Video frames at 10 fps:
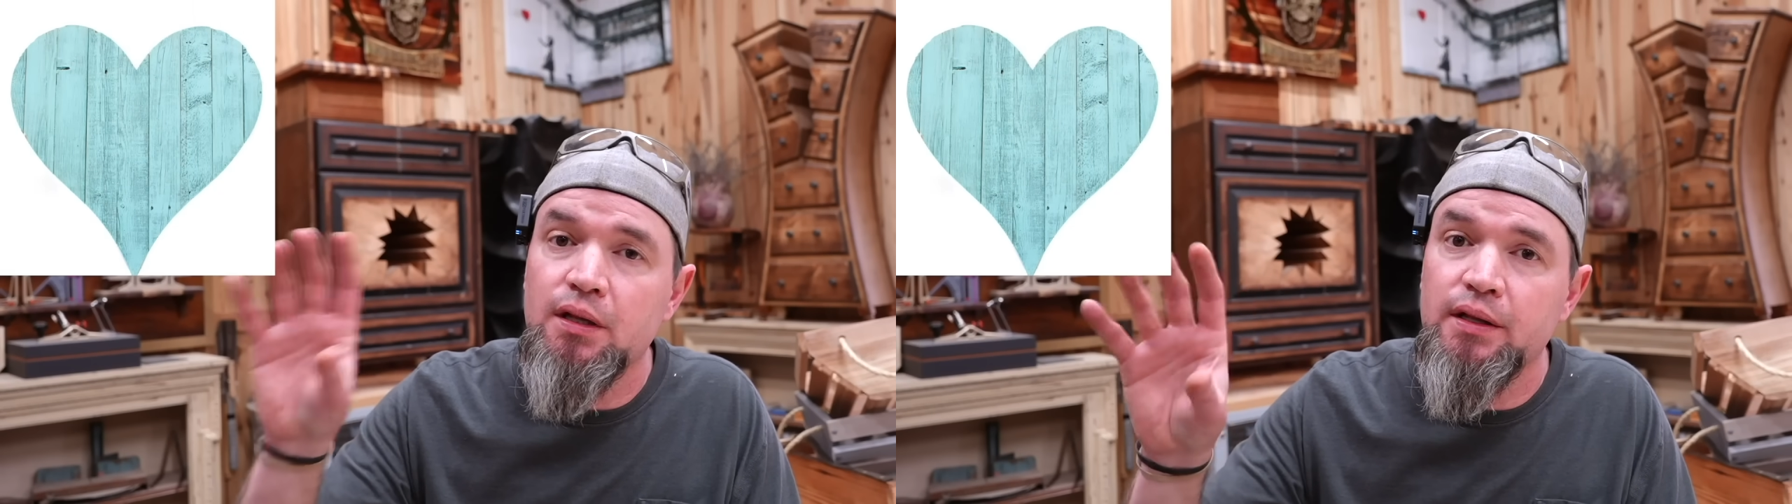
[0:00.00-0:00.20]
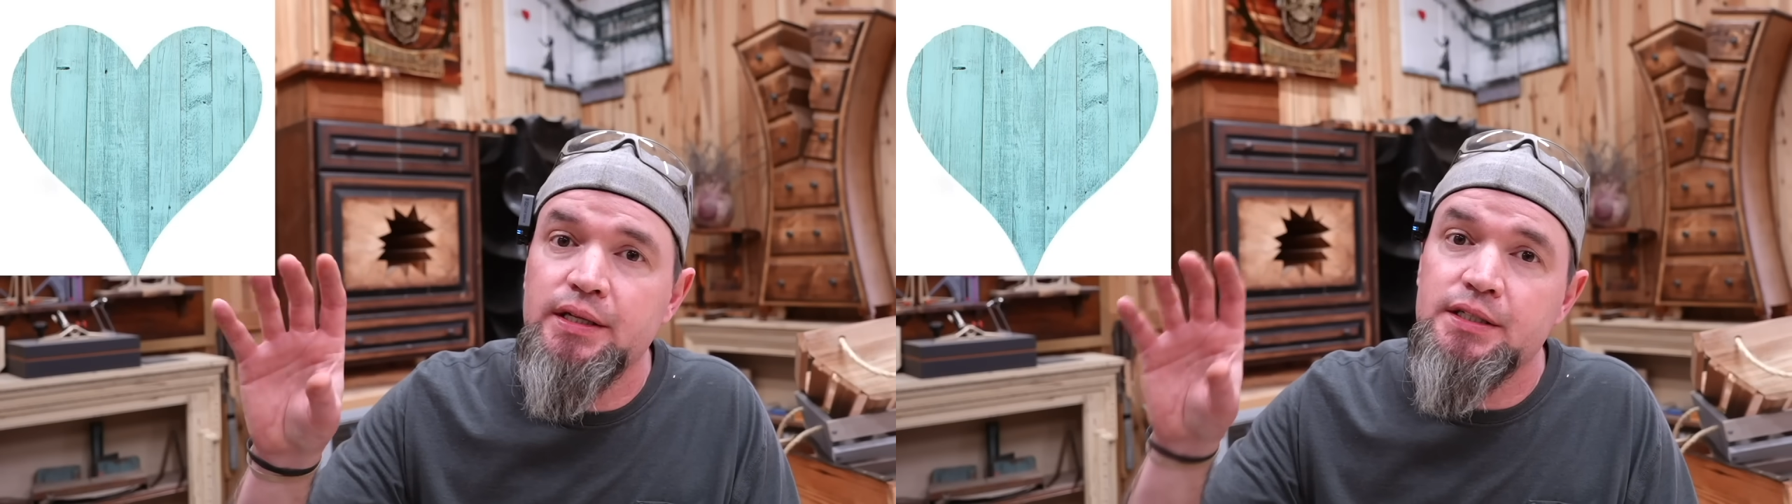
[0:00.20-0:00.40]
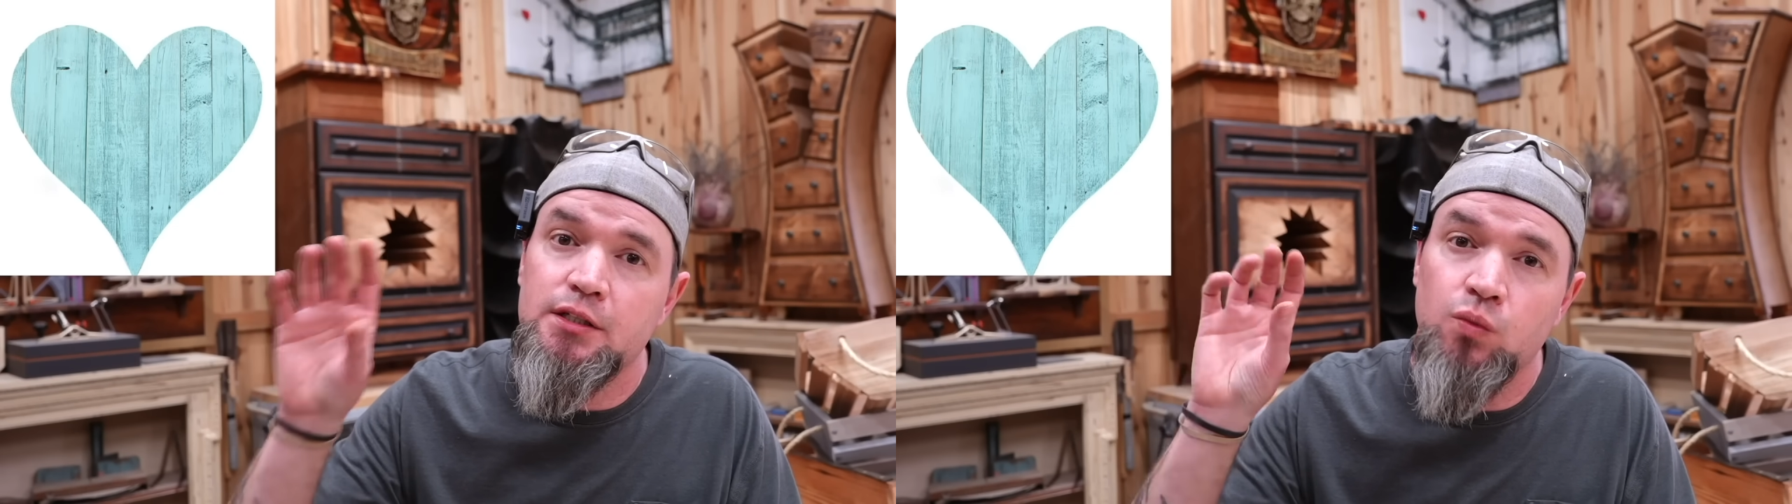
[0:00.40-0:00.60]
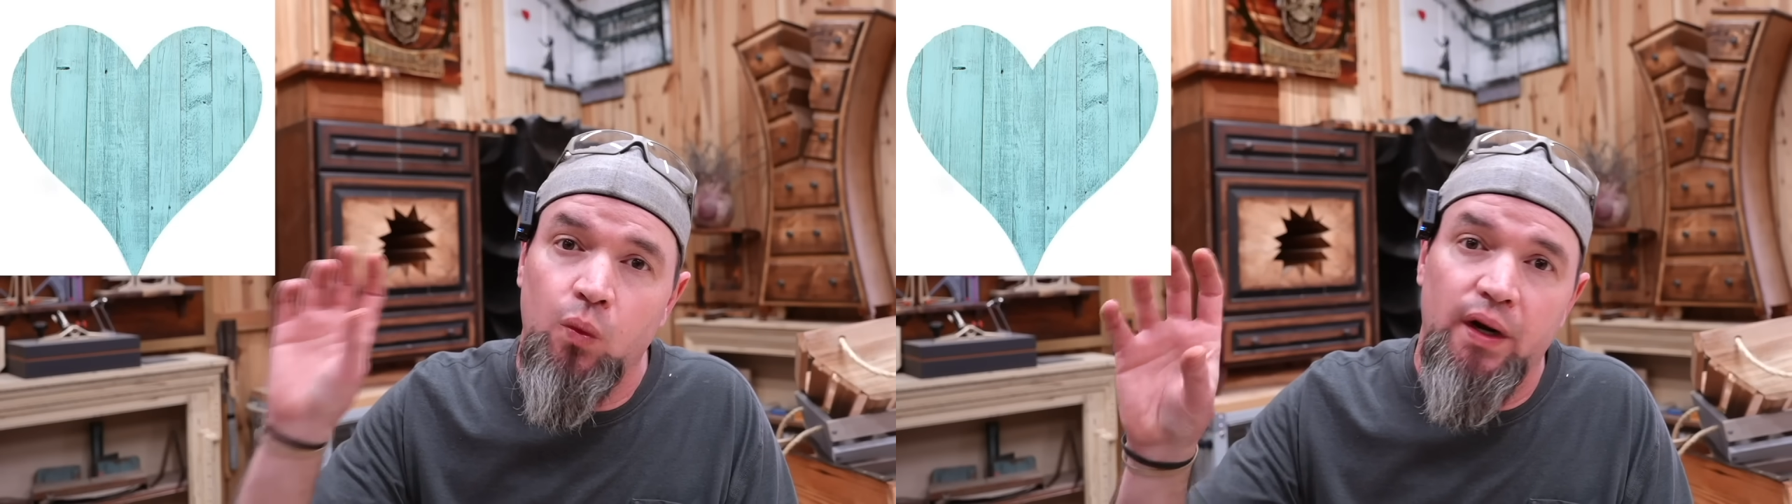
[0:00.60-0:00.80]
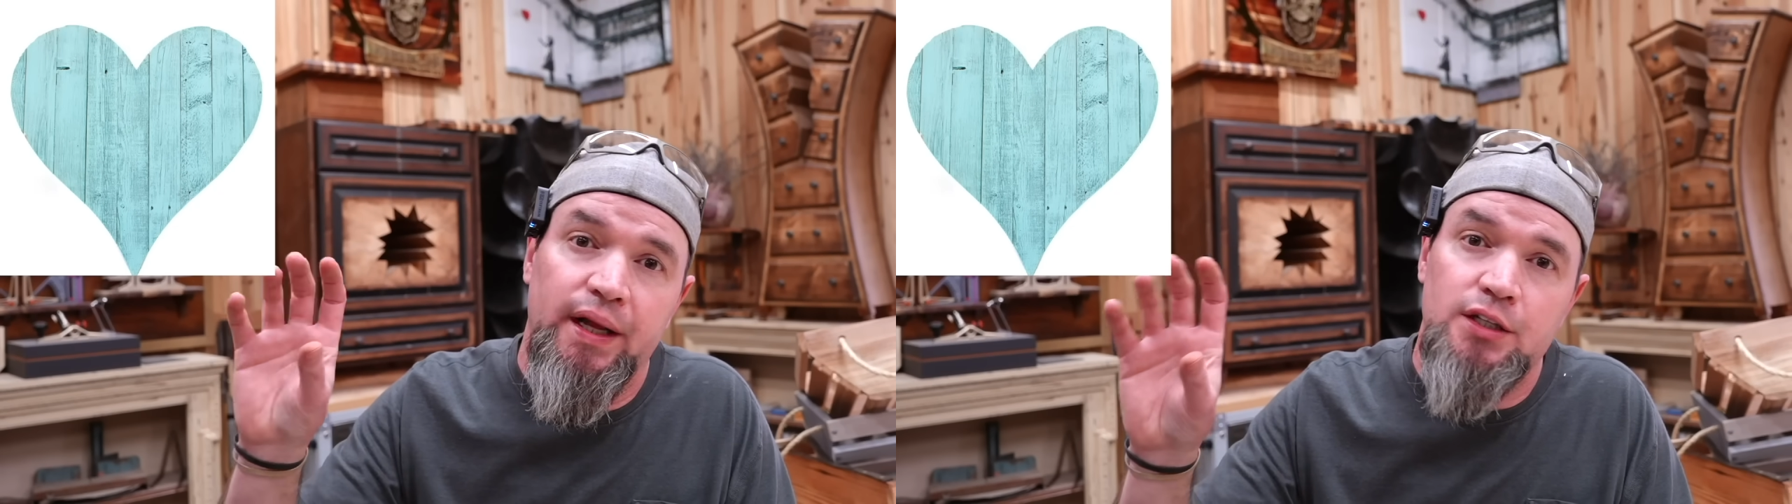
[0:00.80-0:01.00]
of this is
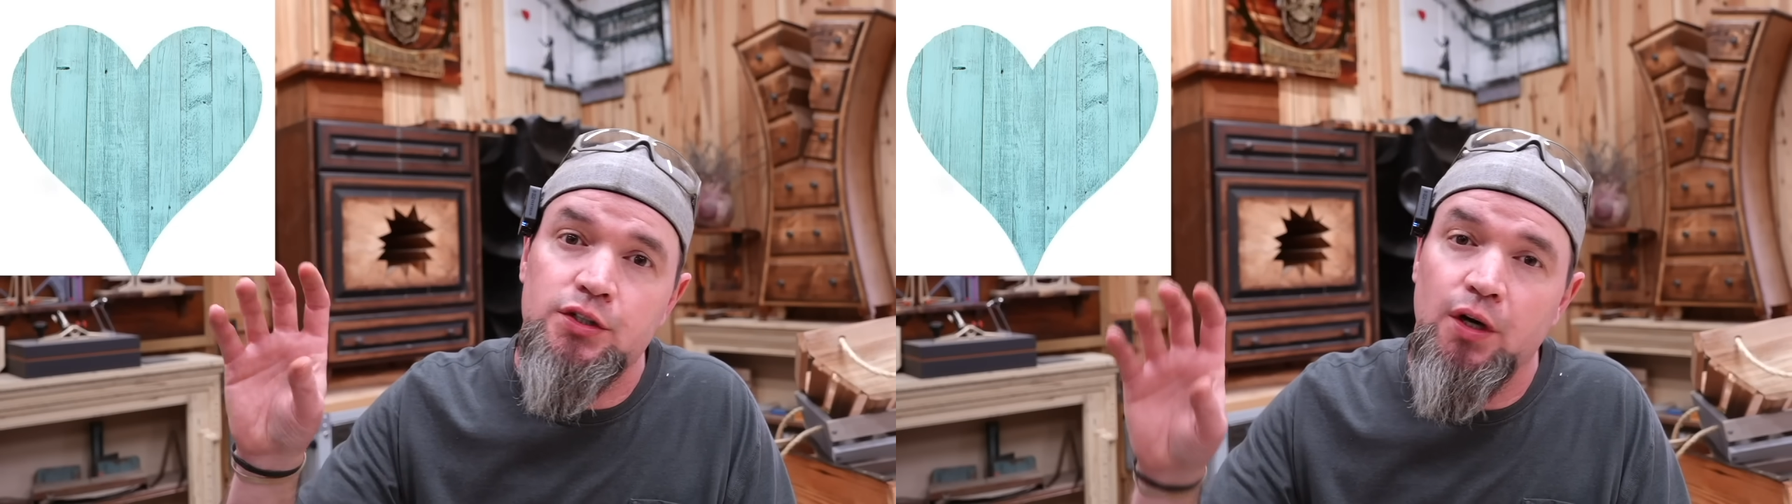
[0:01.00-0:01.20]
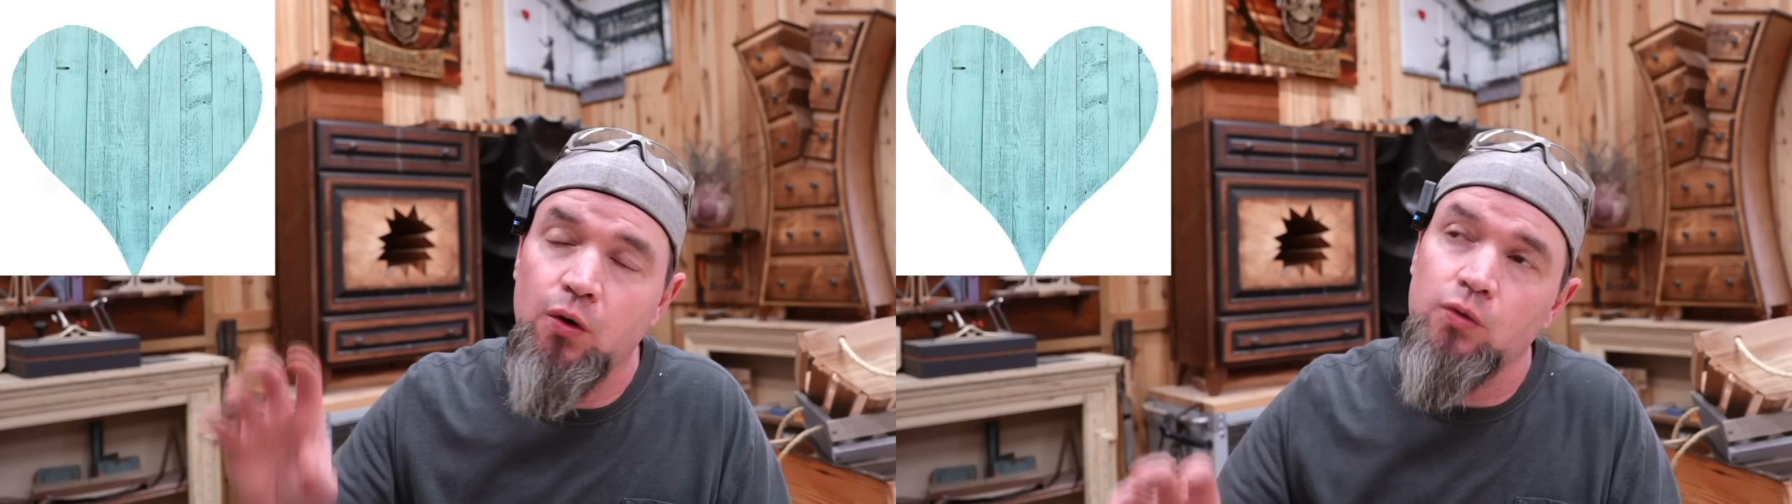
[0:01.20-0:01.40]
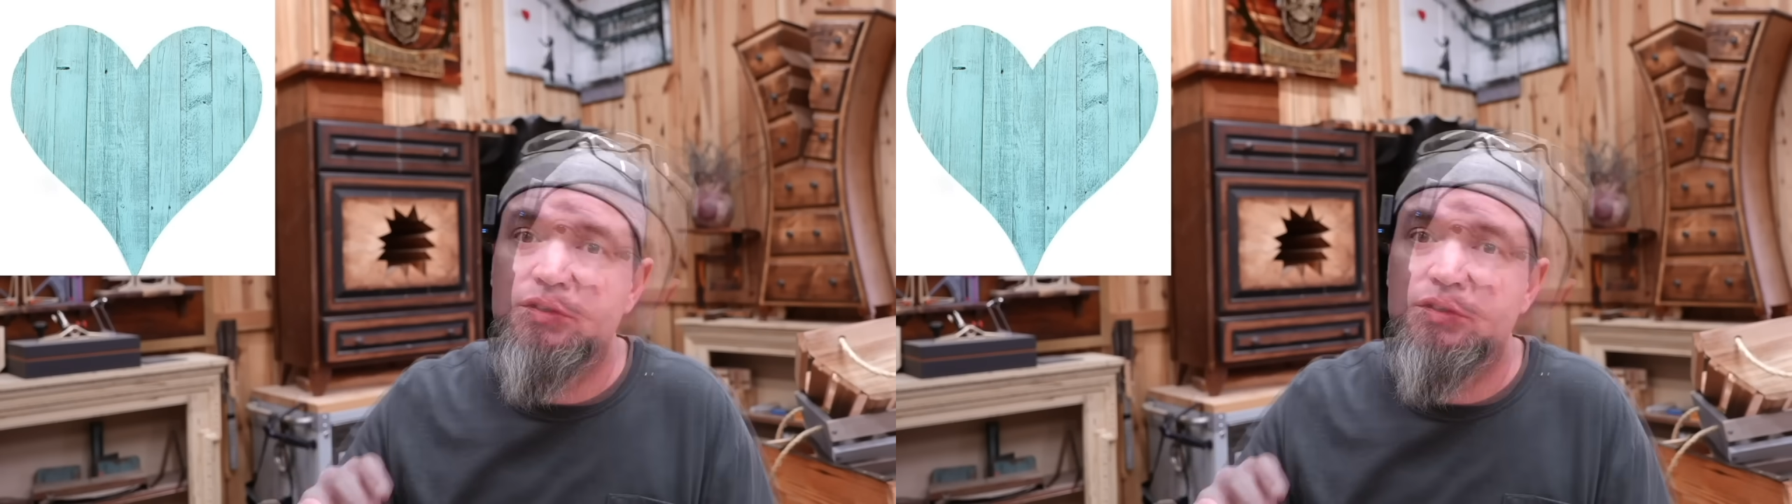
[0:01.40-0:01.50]
1 inch total,